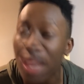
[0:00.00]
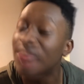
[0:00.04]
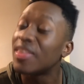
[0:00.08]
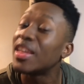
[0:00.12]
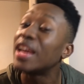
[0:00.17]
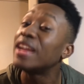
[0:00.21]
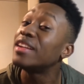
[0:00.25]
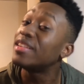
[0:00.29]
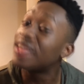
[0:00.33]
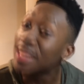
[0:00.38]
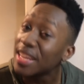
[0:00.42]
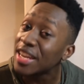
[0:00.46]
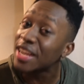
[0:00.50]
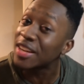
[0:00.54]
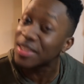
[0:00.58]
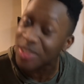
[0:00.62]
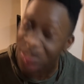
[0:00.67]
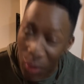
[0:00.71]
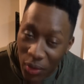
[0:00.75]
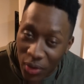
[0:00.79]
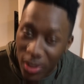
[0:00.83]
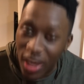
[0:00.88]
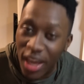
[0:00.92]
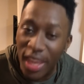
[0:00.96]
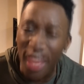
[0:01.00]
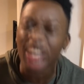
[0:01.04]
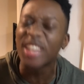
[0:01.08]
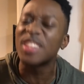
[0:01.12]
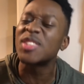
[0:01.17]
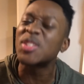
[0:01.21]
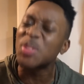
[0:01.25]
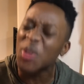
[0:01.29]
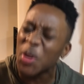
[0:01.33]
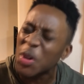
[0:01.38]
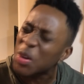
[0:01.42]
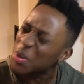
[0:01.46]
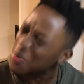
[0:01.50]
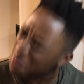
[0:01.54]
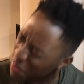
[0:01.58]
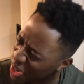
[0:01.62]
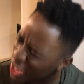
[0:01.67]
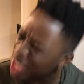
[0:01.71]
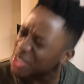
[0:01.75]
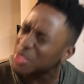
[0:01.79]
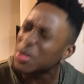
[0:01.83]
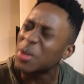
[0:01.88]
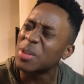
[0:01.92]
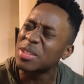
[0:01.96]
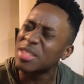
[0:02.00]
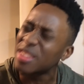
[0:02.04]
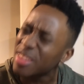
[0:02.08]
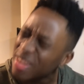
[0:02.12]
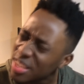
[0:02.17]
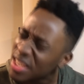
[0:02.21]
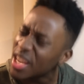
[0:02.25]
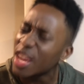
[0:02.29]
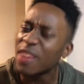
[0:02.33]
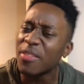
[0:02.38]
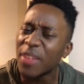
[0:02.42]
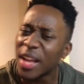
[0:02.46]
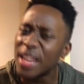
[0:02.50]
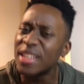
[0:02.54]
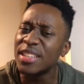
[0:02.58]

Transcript: And they did it, okay? I sold my soul to the devil.